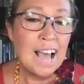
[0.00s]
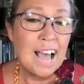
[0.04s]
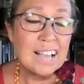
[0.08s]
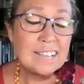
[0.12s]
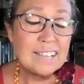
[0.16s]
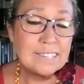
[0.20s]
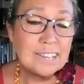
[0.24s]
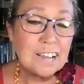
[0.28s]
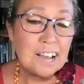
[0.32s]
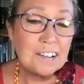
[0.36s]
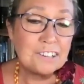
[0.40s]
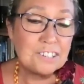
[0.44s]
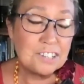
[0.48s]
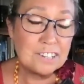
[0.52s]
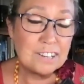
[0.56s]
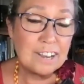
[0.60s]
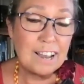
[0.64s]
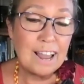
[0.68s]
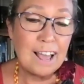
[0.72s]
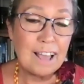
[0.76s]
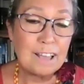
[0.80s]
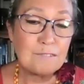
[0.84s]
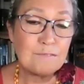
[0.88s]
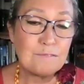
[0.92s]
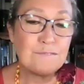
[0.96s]
started
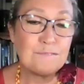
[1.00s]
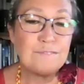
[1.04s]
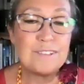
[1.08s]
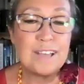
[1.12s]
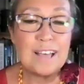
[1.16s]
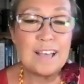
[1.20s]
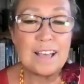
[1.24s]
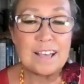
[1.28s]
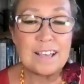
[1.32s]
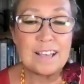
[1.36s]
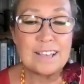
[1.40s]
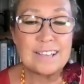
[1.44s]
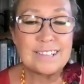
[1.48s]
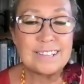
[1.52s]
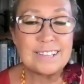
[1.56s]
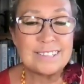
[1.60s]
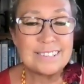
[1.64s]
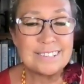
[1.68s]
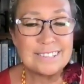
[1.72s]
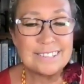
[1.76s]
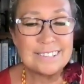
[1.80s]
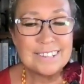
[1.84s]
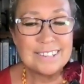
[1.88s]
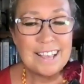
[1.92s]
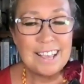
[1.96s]
life
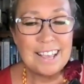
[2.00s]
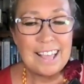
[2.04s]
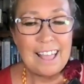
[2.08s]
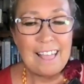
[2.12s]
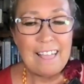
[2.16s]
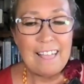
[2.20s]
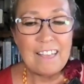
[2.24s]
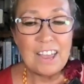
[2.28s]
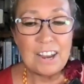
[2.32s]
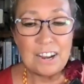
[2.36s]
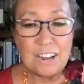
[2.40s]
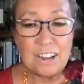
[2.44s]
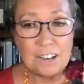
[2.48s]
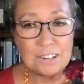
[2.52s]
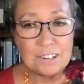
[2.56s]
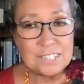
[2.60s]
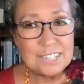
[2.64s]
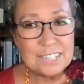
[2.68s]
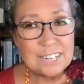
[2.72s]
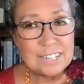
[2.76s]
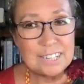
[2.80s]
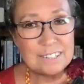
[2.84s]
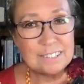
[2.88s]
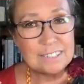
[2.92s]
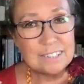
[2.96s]
as an
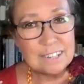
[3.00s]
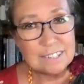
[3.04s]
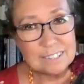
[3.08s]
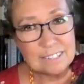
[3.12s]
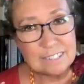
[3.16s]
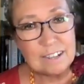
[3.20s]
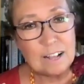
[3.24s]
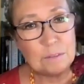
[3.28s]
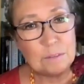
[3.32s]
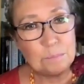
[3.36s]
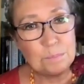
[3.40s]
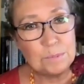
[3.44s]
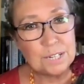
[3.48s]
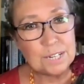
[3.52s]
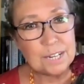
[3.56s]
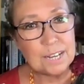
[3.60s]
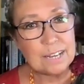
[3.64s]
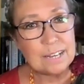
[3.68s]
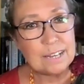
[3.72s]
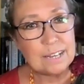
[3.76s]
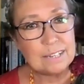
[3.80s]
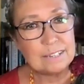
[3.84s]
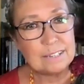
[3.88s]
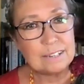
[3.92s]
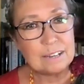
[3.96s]
artist, a sculptor.
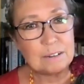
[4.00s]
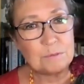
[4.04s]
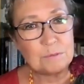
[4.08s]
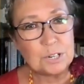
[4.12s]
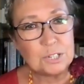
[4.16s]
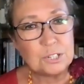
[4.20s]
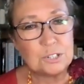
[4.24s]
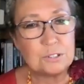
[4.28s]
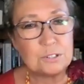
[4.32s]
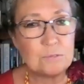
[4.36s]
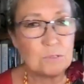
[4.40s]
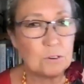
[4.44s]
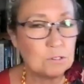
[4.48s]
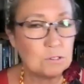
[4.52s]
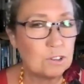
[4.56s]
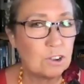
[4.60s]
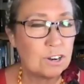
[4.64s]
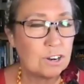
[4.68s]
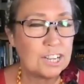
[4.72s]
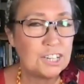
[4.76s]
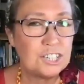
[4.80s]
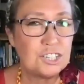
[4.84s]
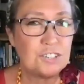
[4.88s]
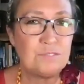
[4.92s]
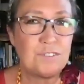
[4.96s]
So I went to the Royal
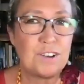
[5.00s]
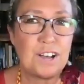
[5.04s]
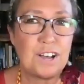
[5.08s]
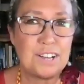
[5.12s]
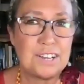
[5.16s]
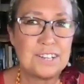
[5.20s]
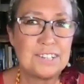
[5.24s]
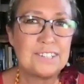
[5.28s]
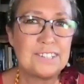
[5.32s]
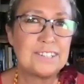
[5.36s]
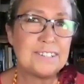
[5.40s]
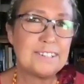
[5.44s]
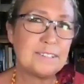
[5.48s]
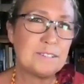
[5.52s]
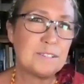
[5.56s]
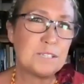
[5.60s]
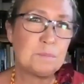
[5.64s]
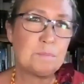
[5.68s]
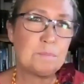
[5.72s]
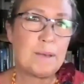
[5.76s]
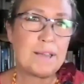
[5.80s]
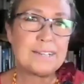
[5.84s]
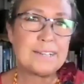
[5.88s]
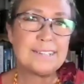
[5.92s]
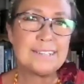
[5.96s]
College of Art and
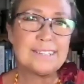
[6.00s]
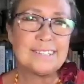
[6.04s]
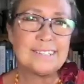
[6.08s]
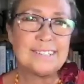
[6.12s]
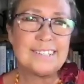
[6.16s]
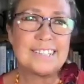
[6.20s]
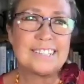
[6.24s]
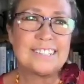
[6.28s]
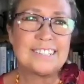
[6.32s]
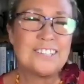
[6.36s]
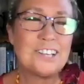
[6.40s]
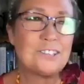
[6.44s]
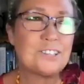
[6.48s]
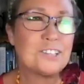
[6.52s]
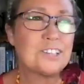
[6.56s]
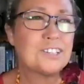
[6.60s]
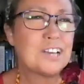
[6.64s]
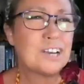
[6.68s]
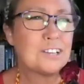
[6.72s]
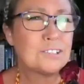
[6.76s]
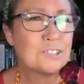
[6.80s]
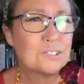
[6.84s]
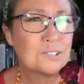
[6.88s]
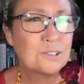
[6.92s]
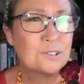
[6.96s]
spent 6 years at
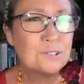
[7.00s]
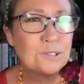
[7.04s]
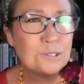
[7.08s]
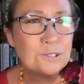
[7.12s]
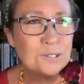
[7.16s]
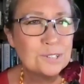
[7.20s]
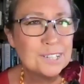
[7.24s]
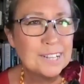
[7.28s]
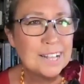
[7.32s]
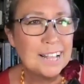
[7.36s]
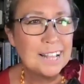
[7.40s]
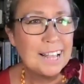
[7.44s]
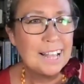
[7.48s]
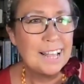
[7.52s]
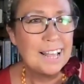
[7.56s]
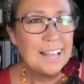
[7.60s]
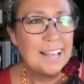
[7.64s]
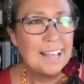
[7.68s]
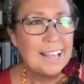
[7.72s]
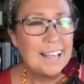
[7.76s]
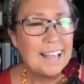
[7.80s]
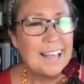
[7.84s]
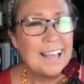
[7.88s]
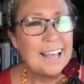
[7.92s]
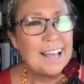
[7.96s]
art school.
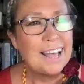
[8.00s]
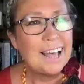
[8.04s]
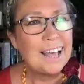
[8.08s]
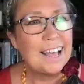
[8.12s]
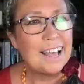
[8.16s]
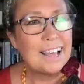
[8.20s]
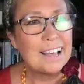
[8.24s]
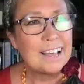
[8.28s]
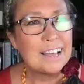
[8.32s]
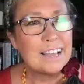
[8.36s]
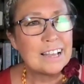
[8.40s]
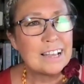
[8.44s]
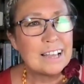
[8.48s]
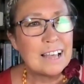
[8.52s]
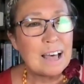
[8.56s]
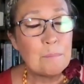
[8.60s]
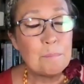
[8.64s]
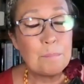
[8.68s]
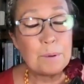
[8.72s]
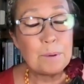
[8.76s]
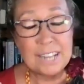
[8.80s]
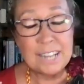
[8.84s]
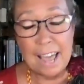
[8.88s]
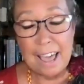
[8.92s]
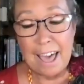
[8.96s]

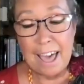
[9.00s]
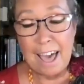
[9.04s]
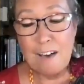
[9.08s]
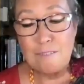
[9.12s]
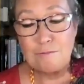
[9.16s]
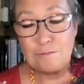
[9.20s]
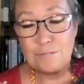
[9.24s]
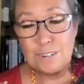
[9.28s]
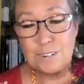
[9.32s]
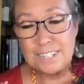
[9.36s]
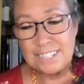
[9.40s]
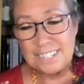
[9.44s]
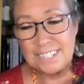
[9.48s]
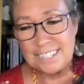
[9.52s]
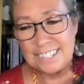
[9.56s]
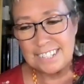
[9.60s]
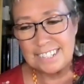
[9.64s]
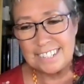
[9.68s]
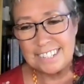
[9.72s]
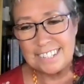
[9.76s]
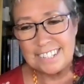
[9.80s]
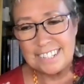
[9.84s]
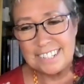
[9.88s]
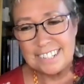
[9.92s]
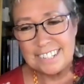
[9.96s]
But I have
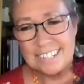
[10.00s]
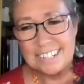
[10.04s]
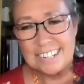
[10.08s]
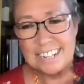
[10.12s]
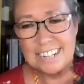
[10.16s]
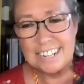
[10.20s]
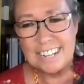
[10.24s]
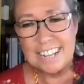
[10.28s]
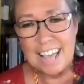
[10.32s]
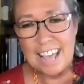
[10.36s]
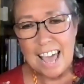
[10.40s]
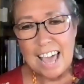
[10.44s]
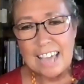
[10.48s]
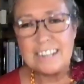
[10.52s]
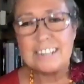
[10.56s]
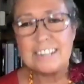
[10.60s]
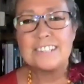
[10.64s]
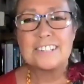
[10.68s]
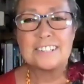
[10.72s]
written 8